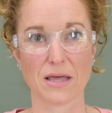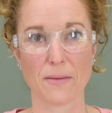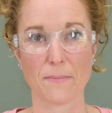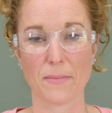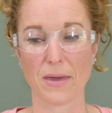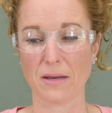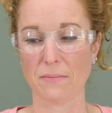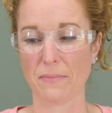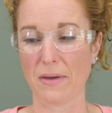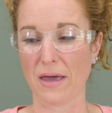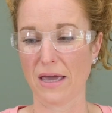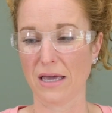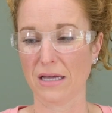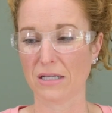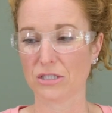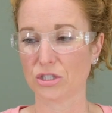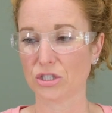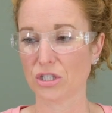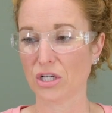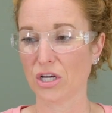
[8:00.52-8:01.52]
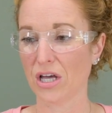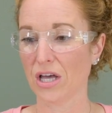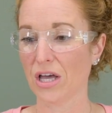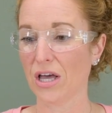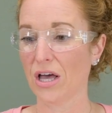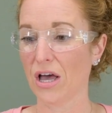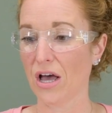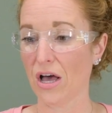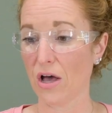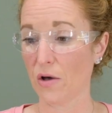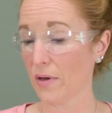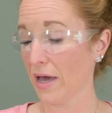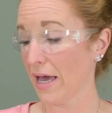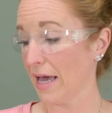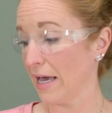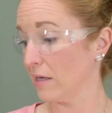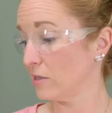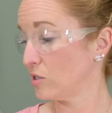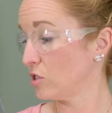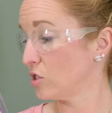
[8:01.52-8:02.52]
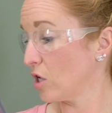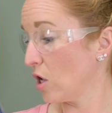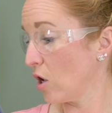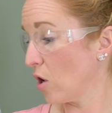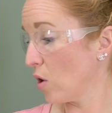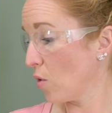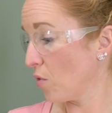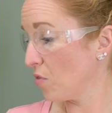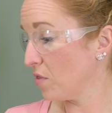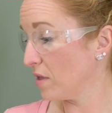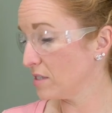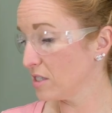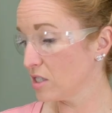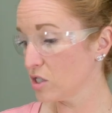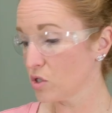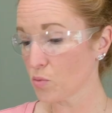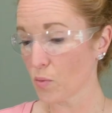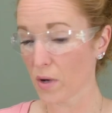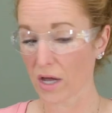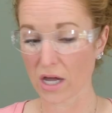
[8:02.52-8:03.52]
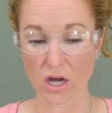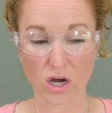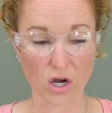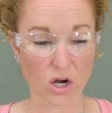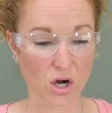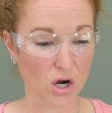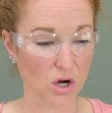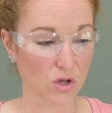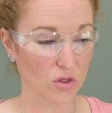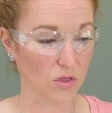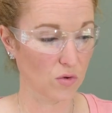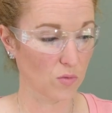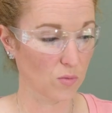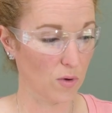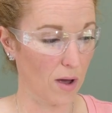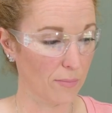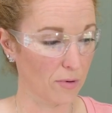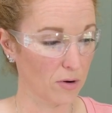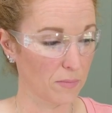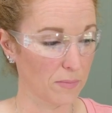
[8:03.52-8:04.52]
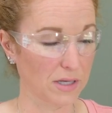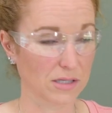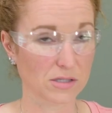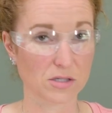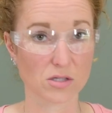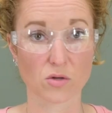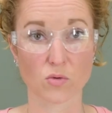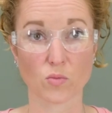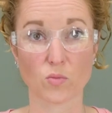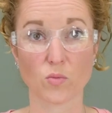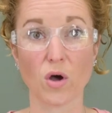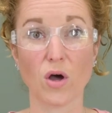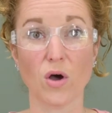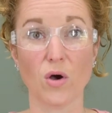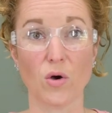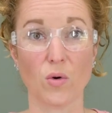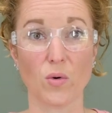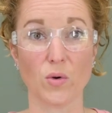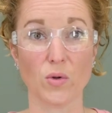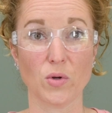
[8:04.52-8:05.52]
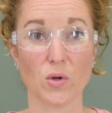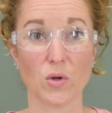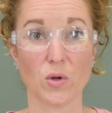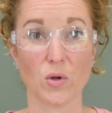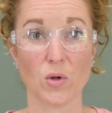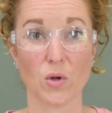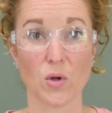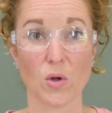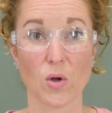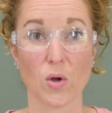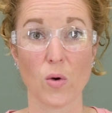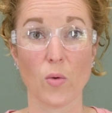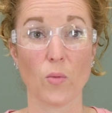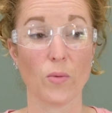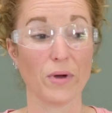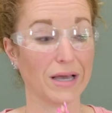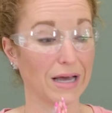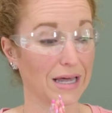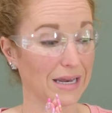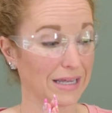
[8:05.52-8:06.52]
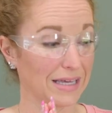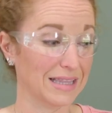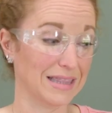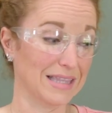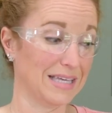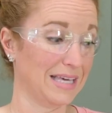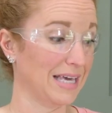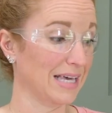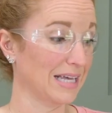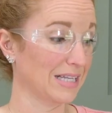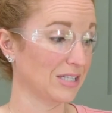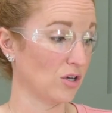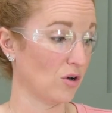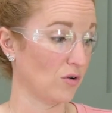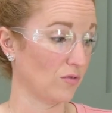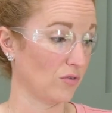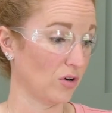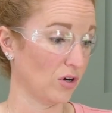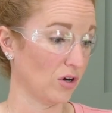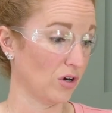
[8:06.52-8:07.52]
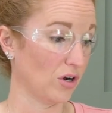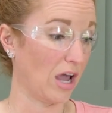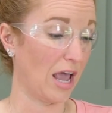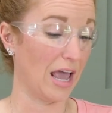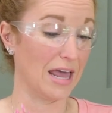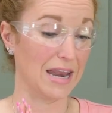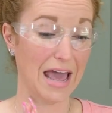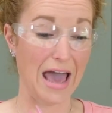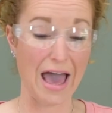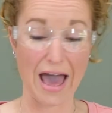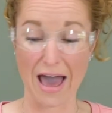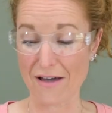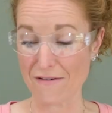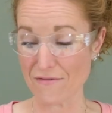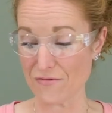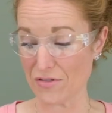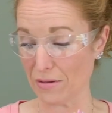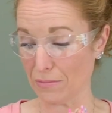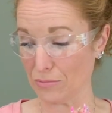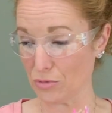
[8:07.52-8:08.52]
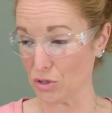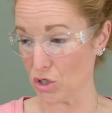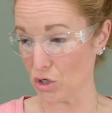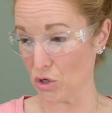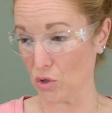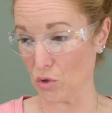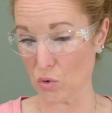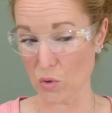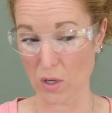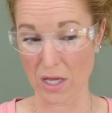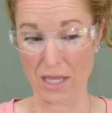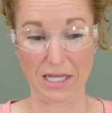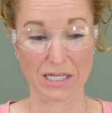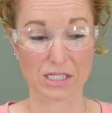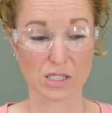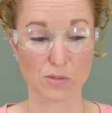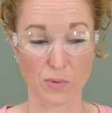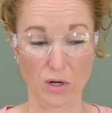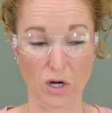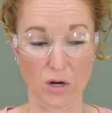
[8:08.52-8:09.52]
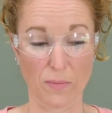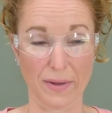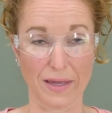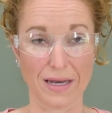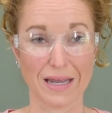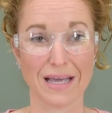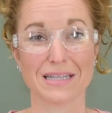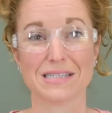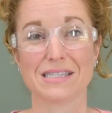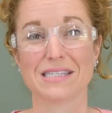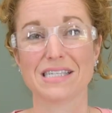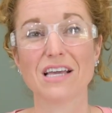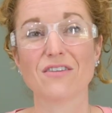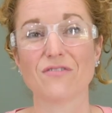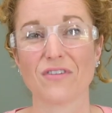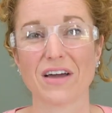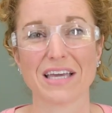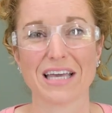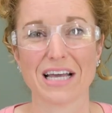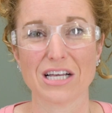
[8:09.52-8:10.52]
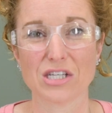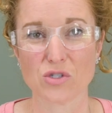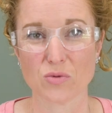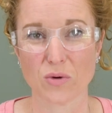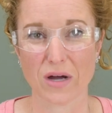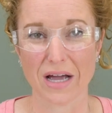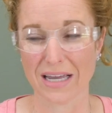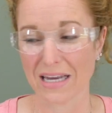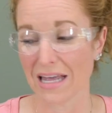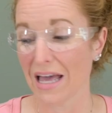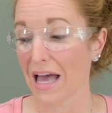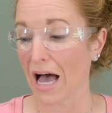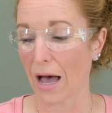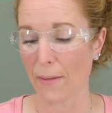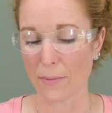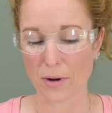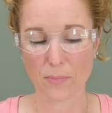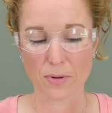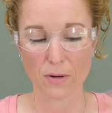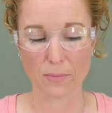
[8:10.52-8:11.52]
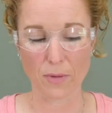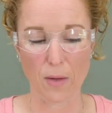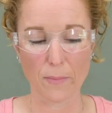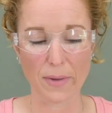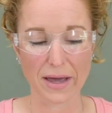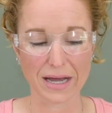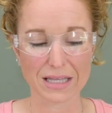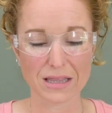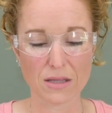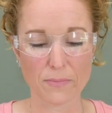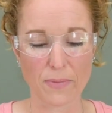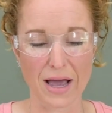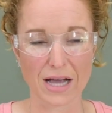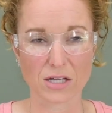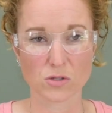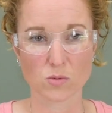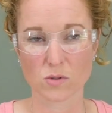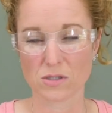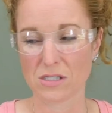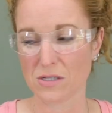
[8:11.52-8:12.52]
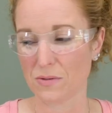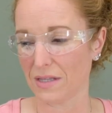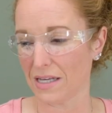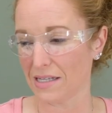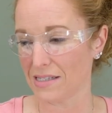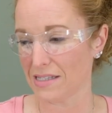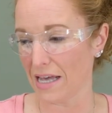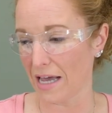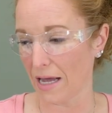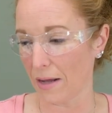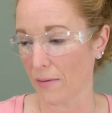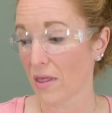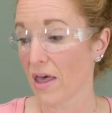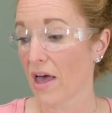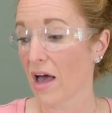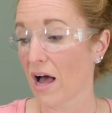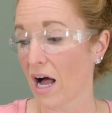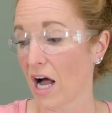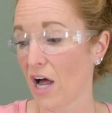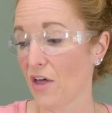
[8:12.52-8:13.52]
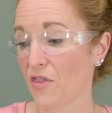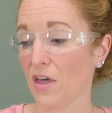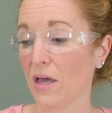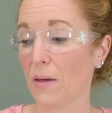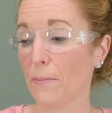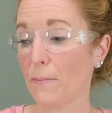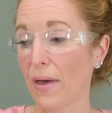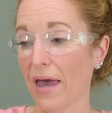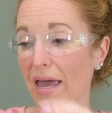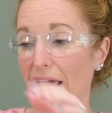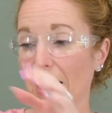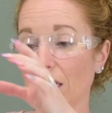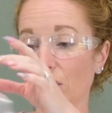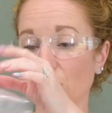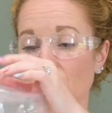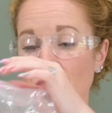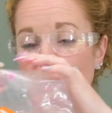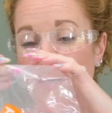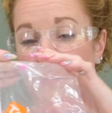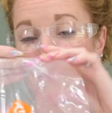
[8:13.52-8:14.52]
to that main page. Okay, so this is where the rubber meets the road. We gotta get the kids over and have them do an experiment and see if I guessed right. I'm gonna put them all back in the packs, we'll see what they say. I think Paige is